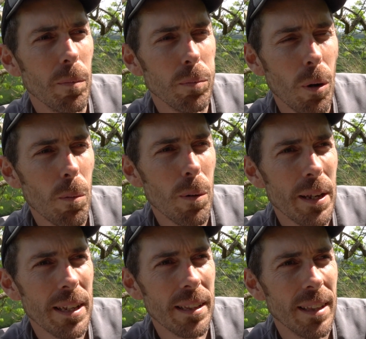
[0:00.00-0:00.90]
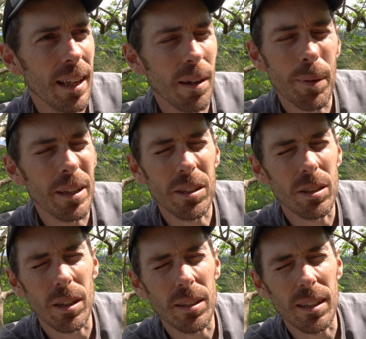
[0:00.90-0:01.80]
probably that, I mean,
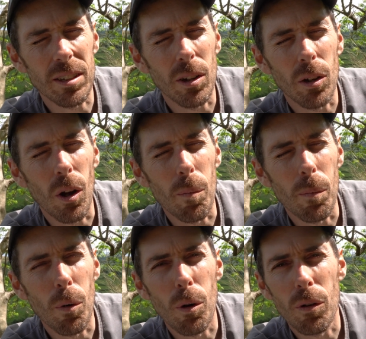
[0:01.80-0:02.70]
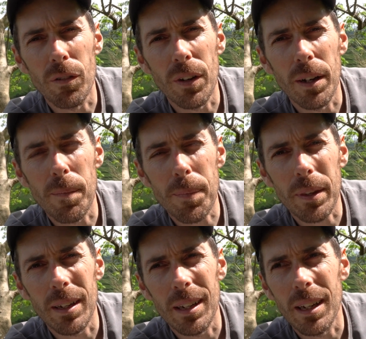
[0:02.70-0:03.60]
that's a lot more of a
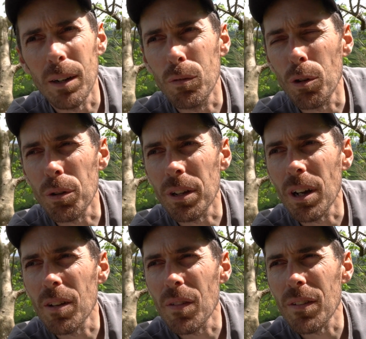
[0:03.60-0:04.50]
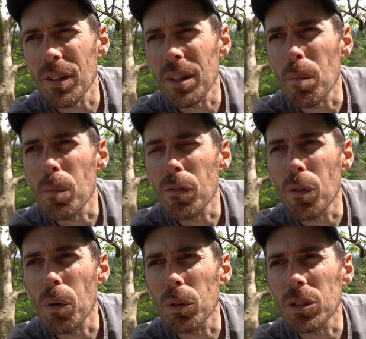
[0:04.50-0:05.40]
route than I've ever done
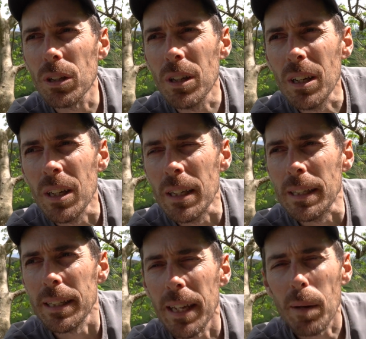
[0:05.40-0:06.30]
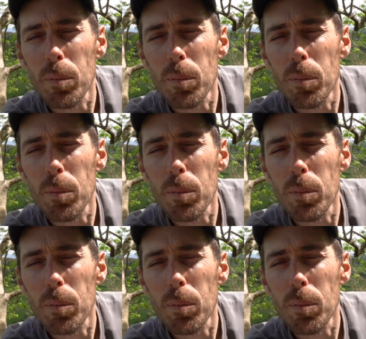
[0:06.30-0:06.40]
before. So yeah,